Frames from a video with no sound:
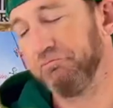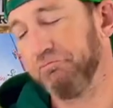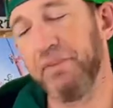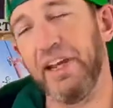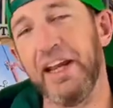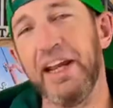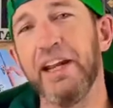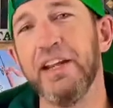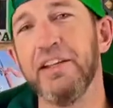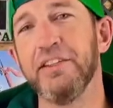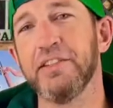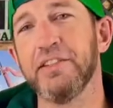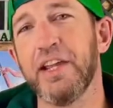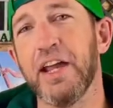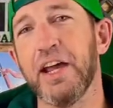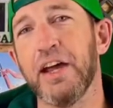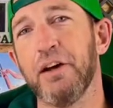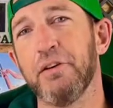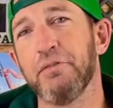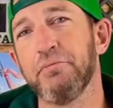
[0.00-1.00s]
Hands
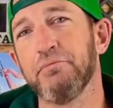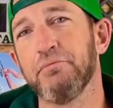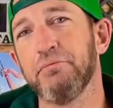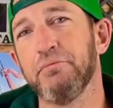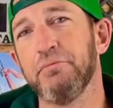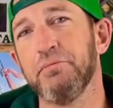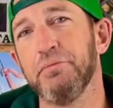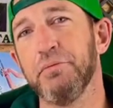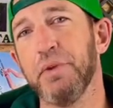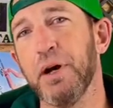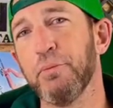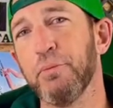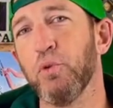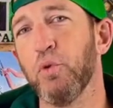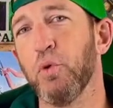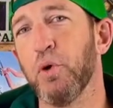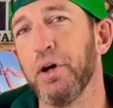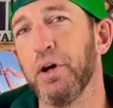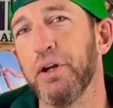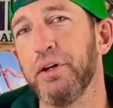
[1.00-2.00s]
down, number
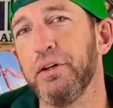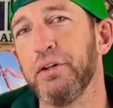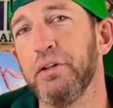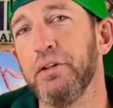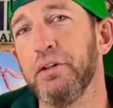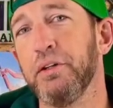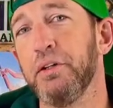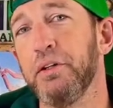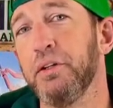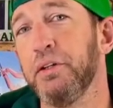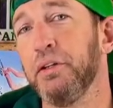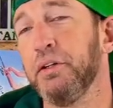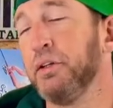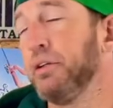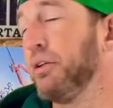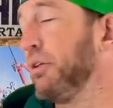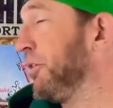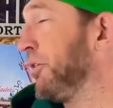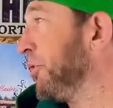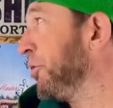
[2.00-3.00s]
one,
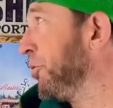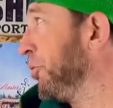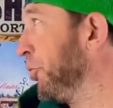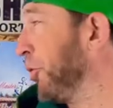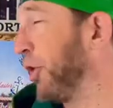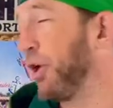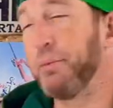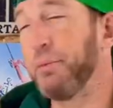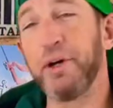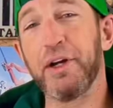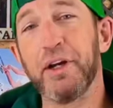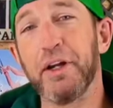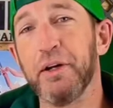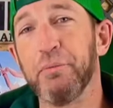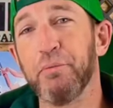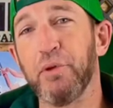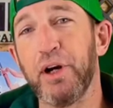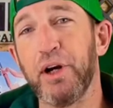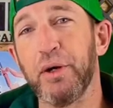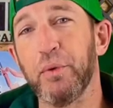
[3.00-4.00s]
what am I going to
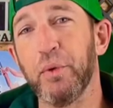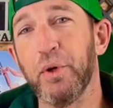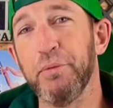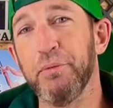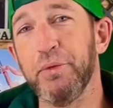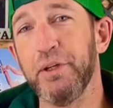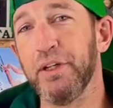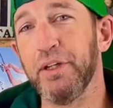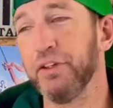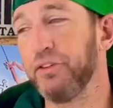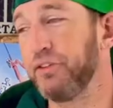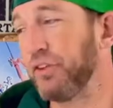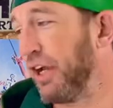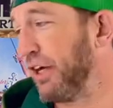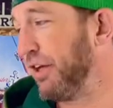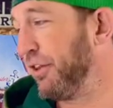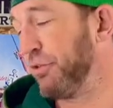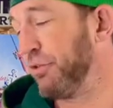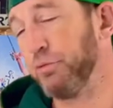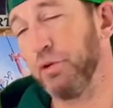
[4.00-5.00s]
bring with me
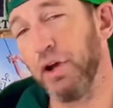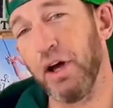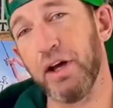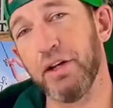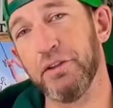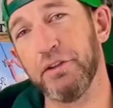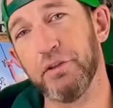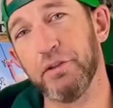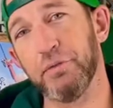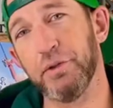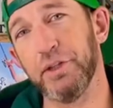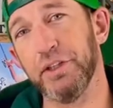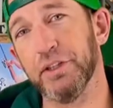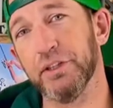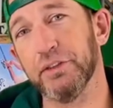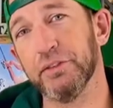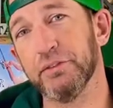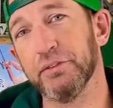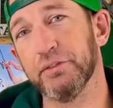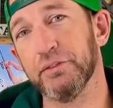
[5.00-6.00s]
aside of the rod and the
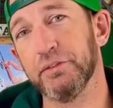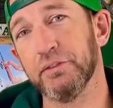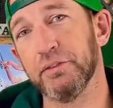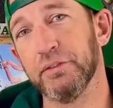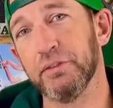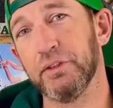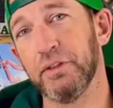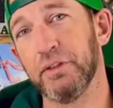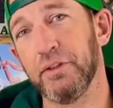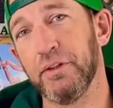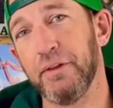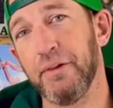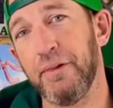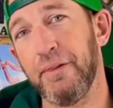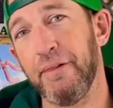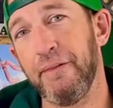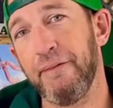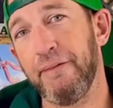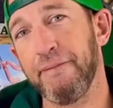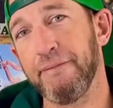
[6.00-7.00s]
reel
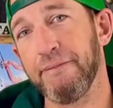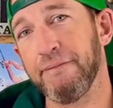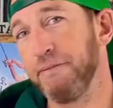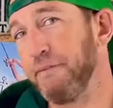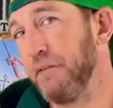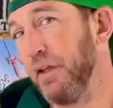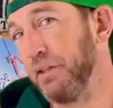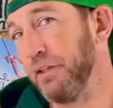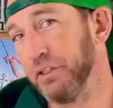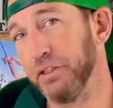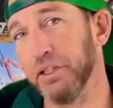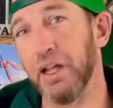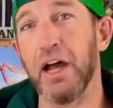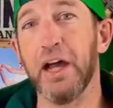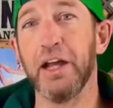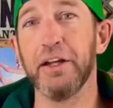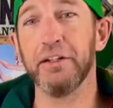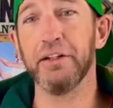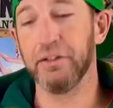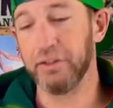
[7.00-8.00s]
and the
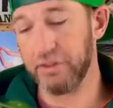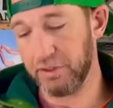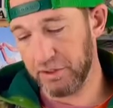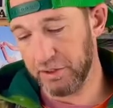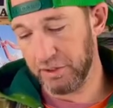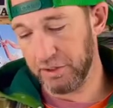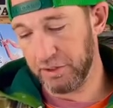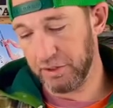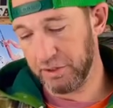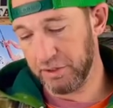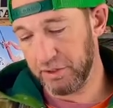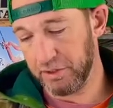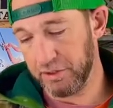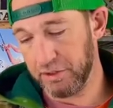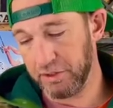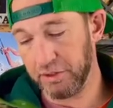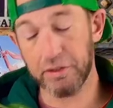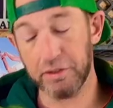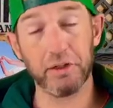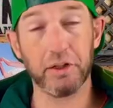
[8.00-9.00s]
line?
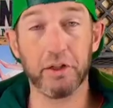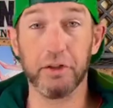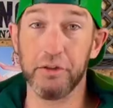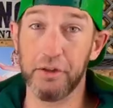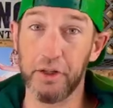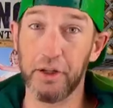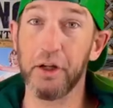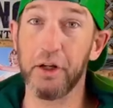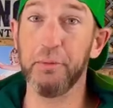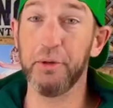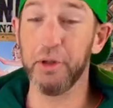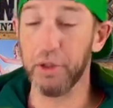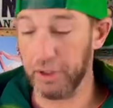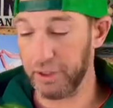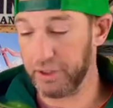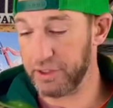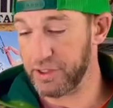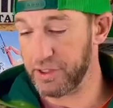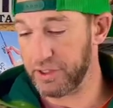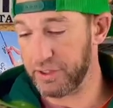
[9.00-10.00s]
They're going to be
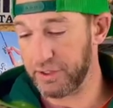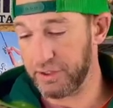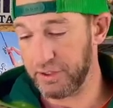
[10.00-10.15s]
hooks.